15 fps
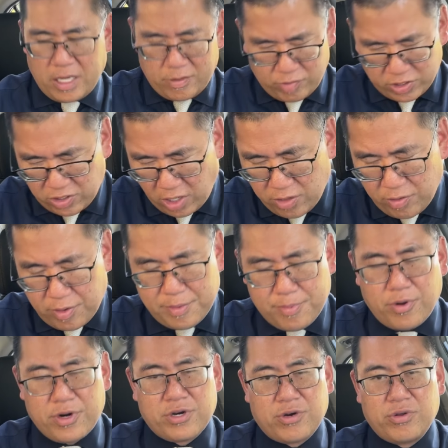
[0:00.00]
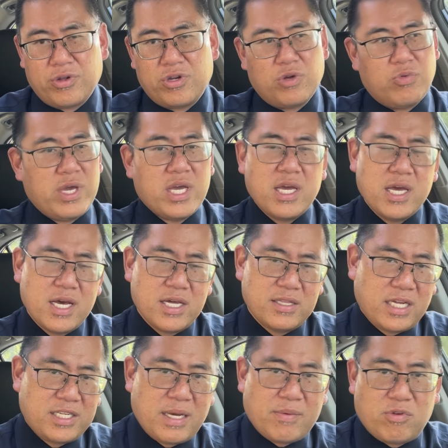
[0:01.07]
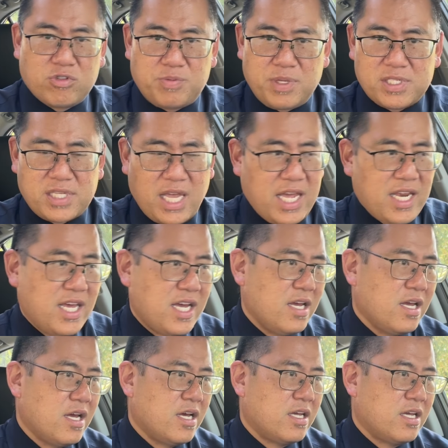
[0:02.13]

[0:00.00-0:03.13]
Rick Dhaliwal reported earlier in the week that Demko's been skating.